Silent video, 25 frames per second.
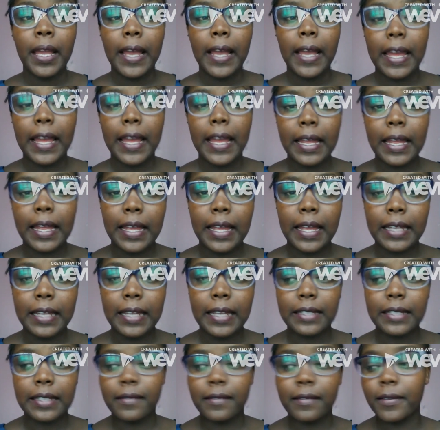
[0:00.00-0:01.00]

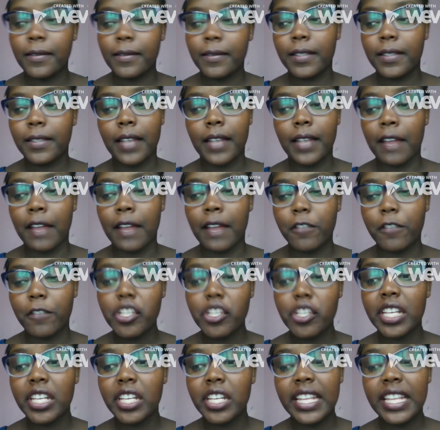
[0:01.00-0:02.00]
and
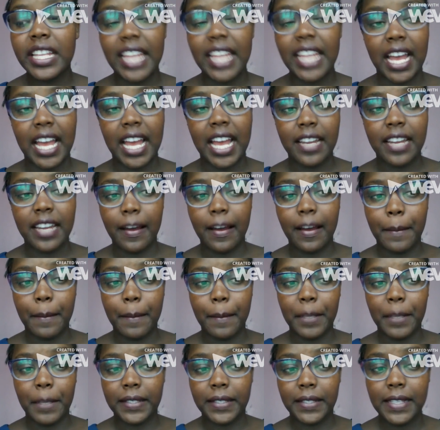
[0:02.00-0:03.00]
unfortunately they had
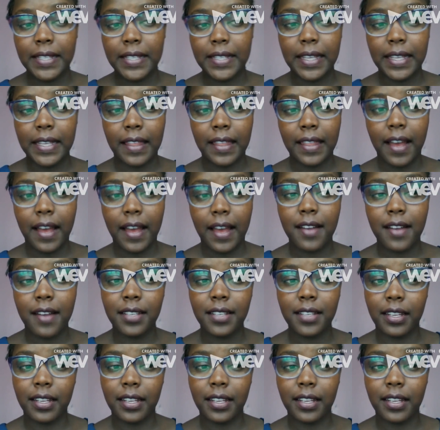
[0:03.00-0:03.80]
a stick in their hand,